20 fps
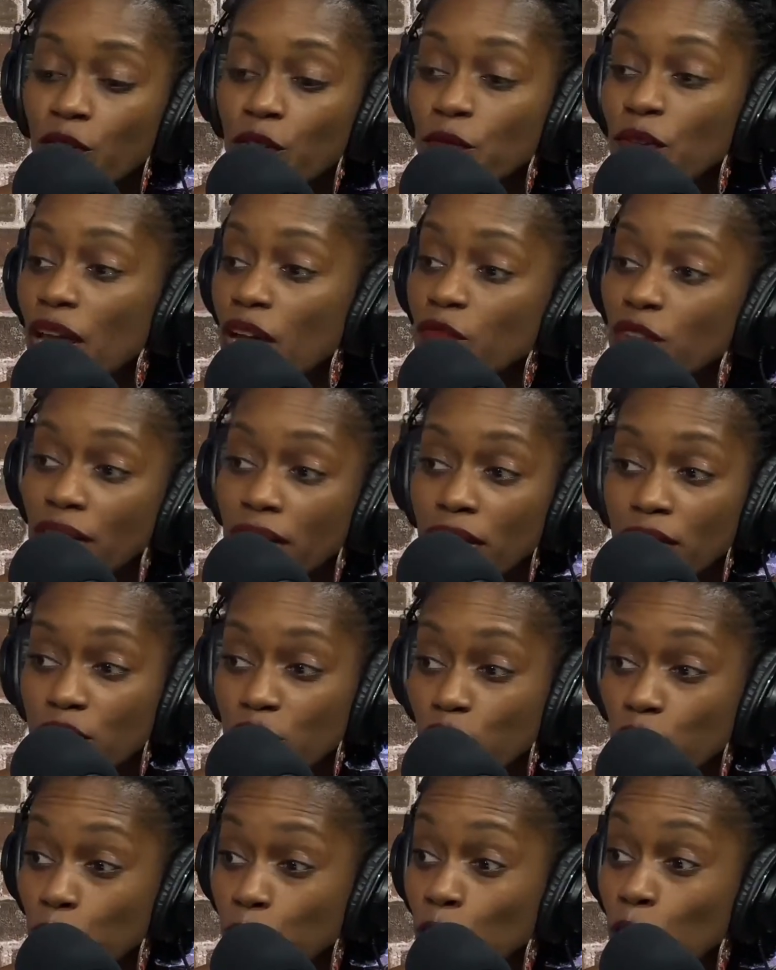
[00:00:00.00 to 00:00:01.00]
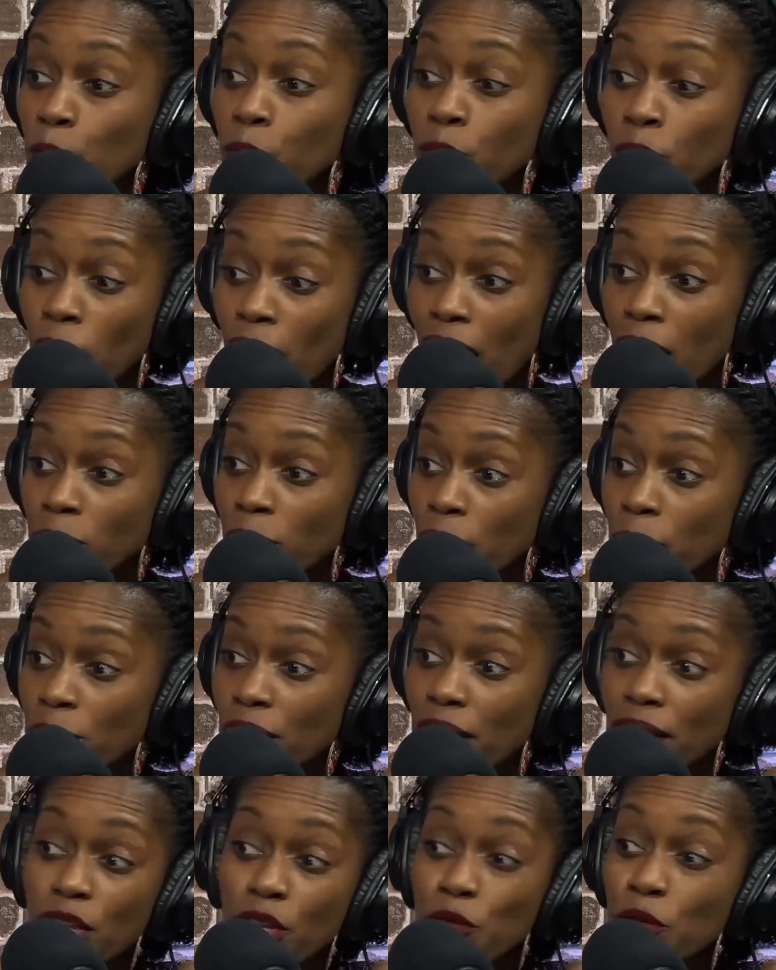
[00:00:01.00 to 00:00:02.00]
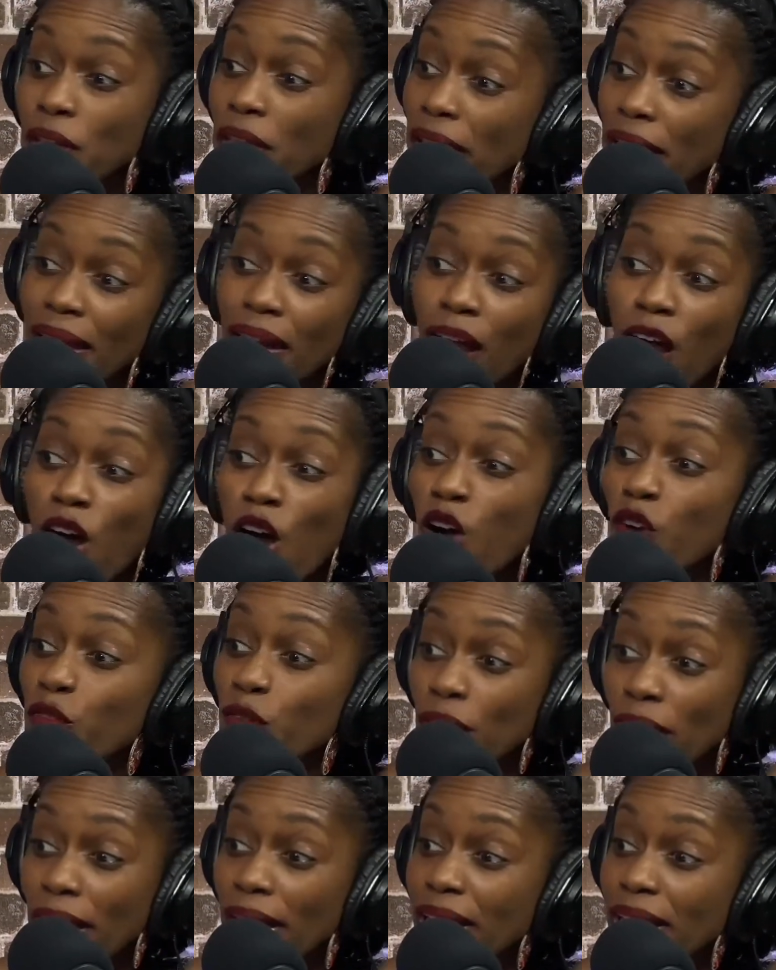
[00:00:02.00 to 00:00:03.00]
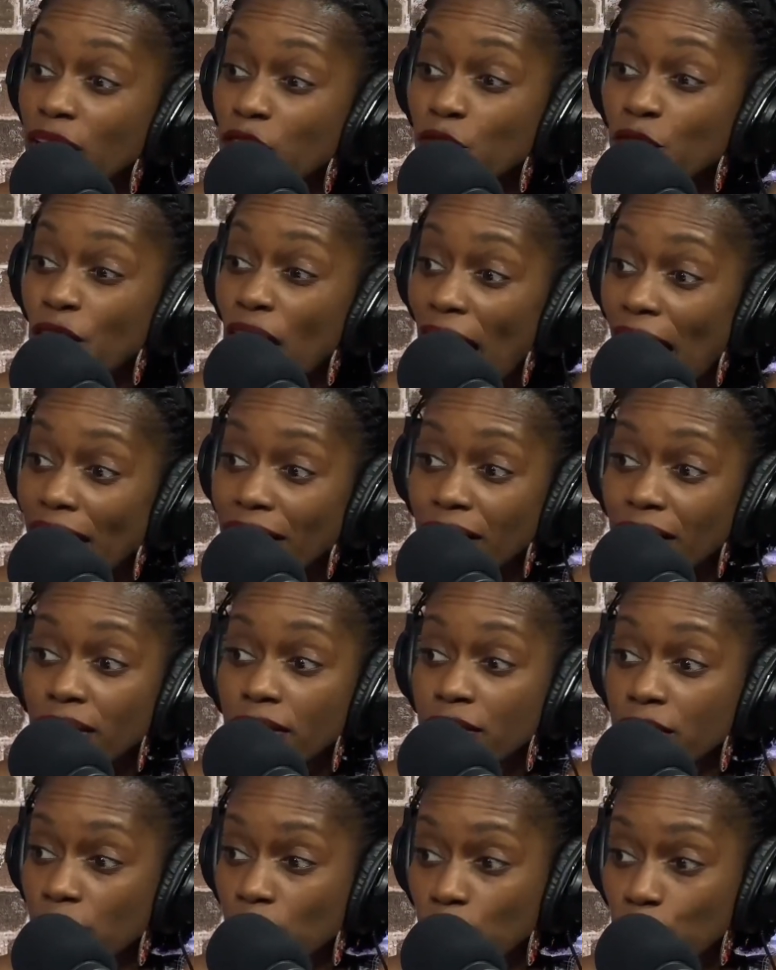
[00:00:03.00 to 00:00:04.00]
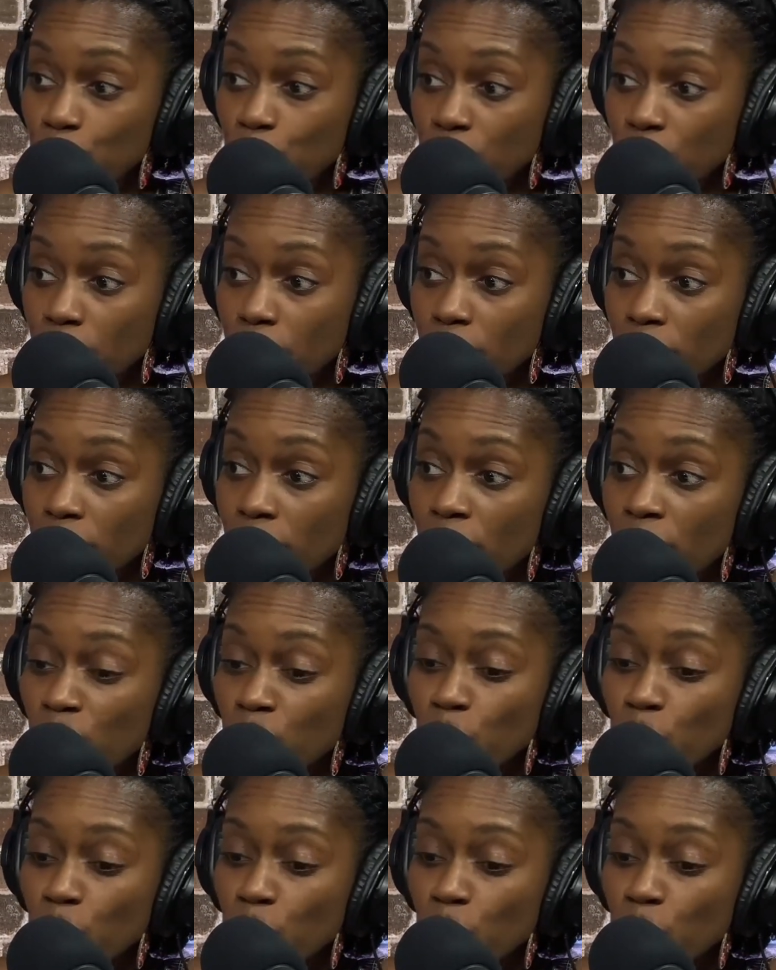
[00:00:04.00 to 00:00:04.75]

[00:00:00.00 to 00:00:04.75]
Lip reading: you never get to the real problem, then you can't offer any valid solutions.